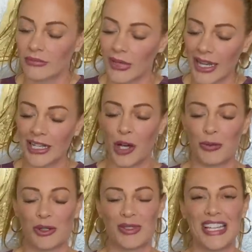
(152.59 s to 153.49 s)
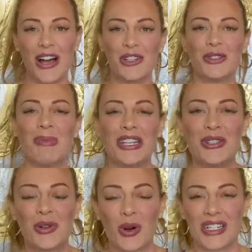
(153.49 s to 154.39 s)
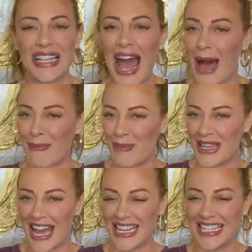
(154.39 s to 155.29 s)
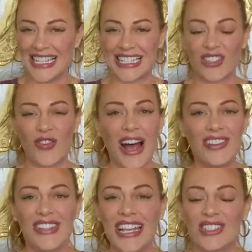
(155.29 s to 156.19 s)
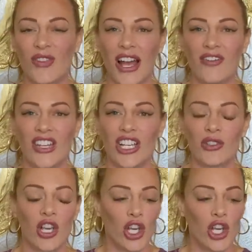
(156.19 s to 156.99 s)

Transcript: I can help you. Download my new course, Happy Endings. It's five days, five videos.